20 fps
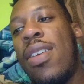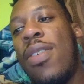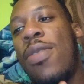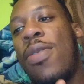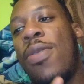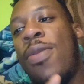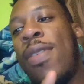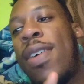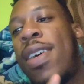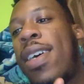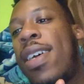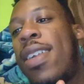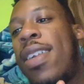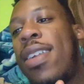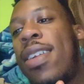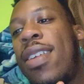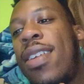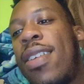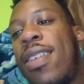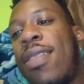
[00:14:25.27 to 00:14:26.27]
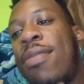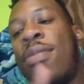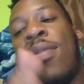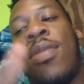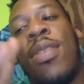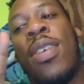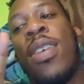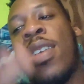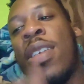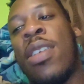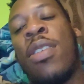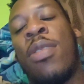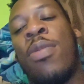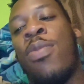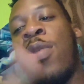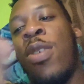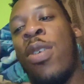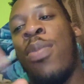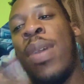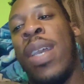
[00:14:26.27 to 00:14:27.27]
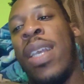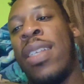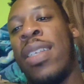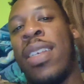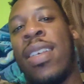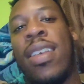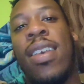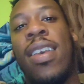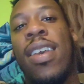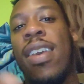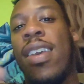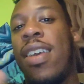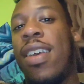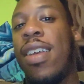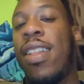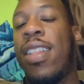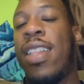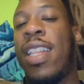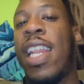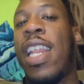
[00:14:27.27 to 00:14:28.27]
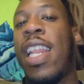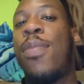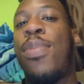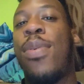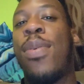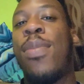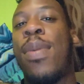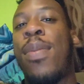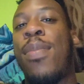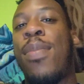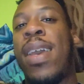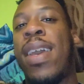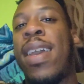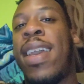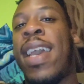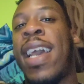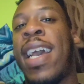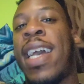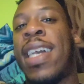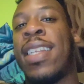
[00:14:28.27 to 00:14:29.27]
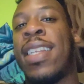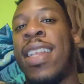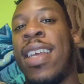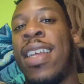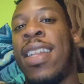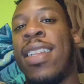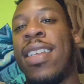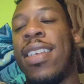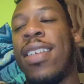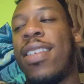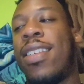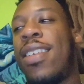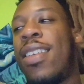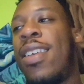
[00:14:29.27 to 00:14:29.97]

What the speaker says: One, because it's real basic, they didn't put my man Cassidy in this.